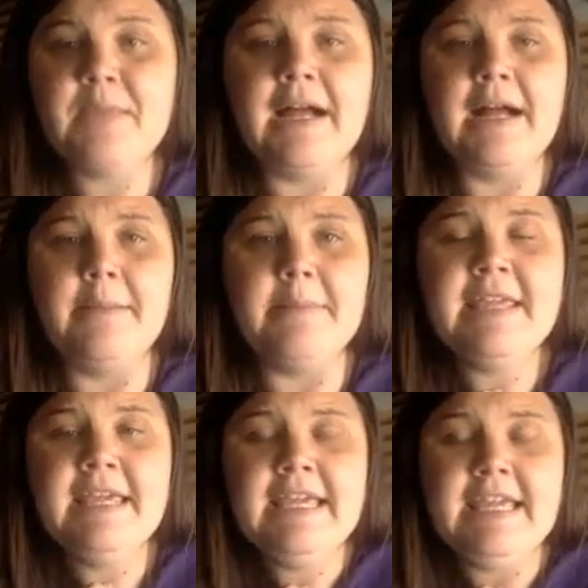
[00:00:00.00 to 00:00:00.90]

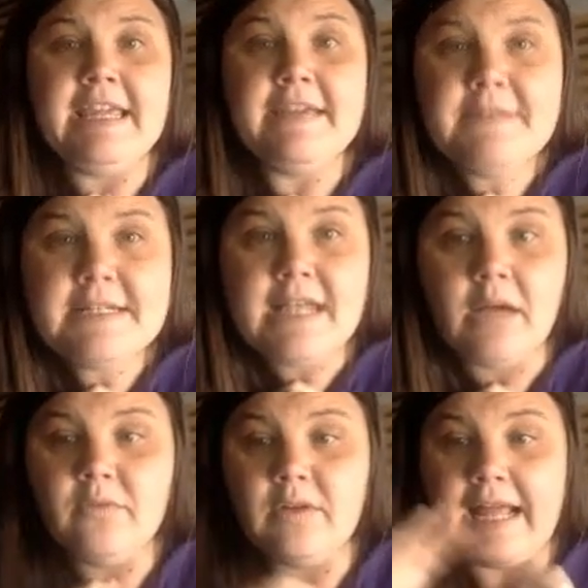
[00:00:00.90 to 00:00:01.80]
If it is
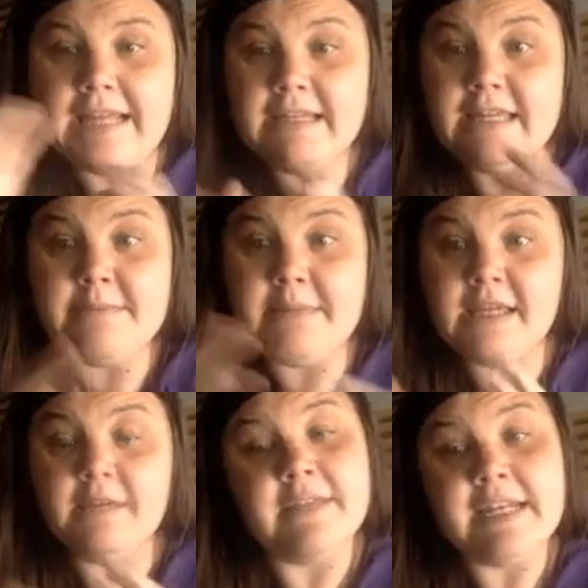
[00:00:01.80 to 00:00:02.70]
helpful, I can keep
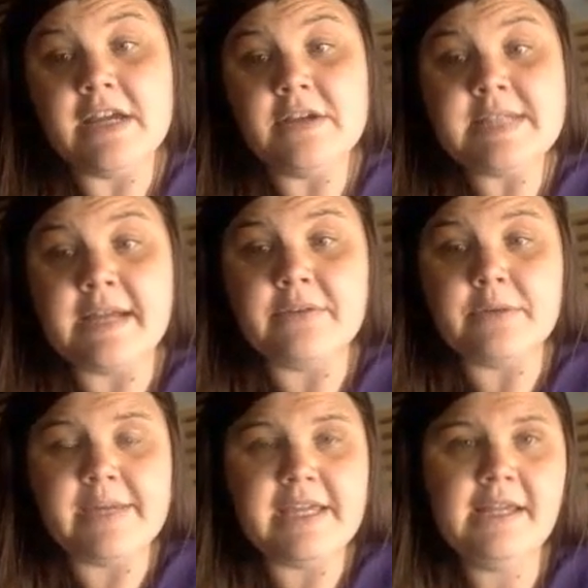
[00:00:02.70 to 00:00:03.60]
making videos every
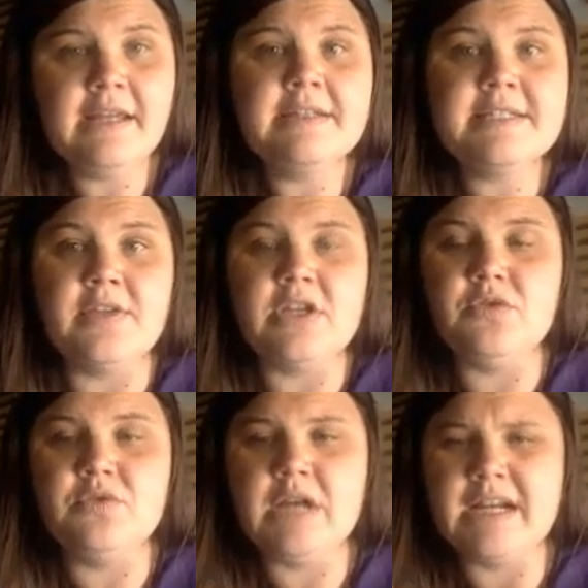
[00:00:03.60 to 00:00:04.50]
week so that
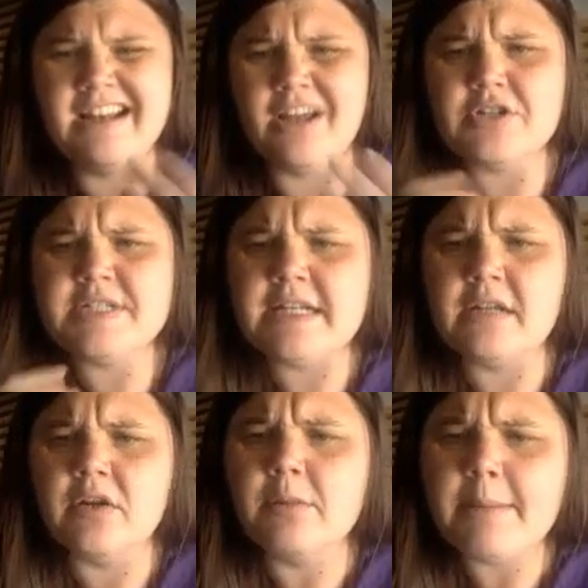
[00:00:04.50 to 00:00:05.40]
you can understand a
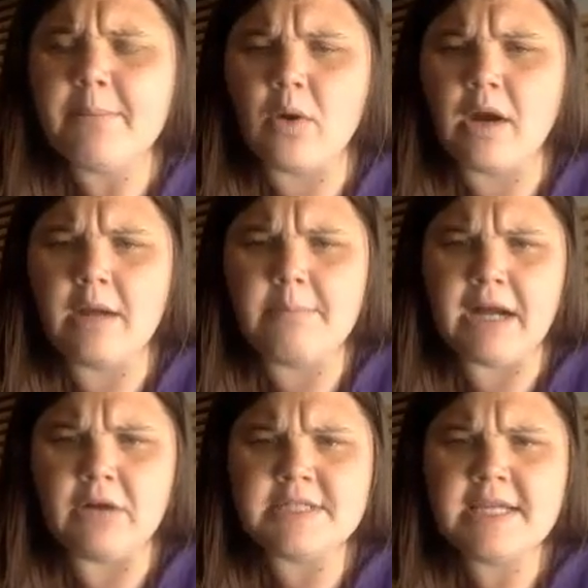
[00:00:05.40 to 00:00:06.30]
little bit more
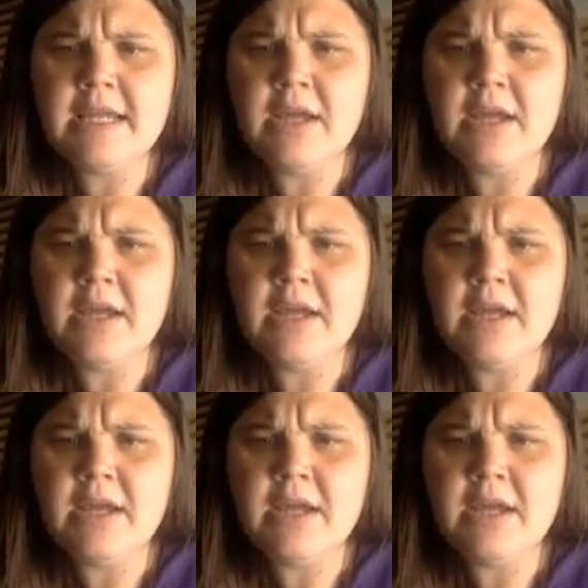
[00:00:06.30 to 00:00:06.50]
about